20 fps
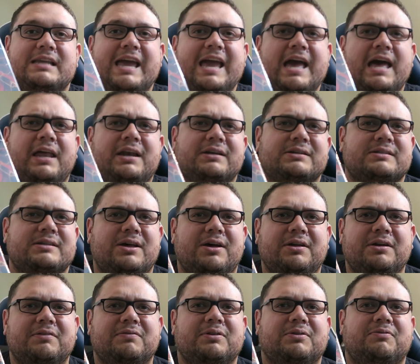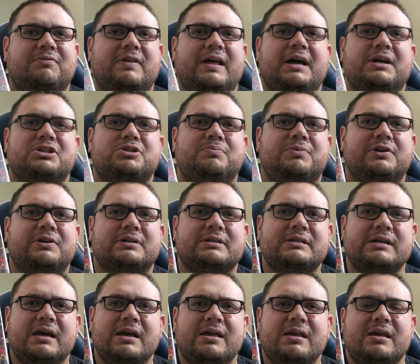They had a ton of the Flash books.